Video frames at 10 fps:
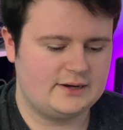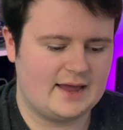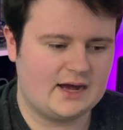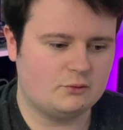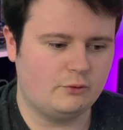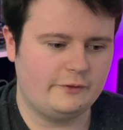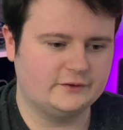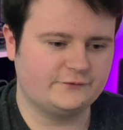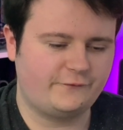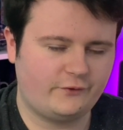Now
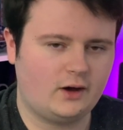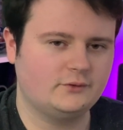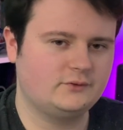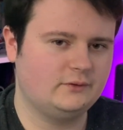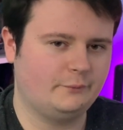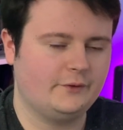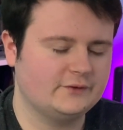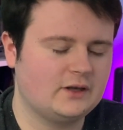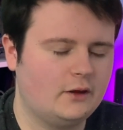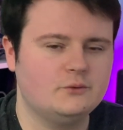there's
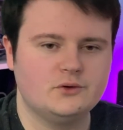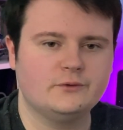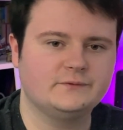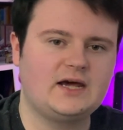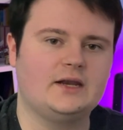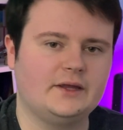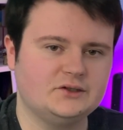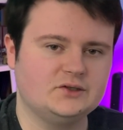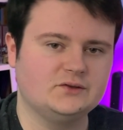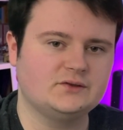there's a load of talent
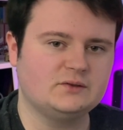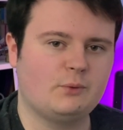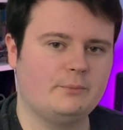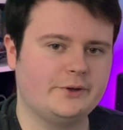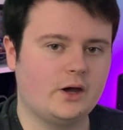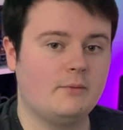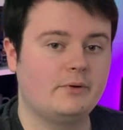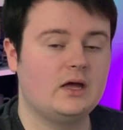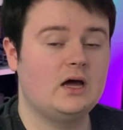agencies popping up.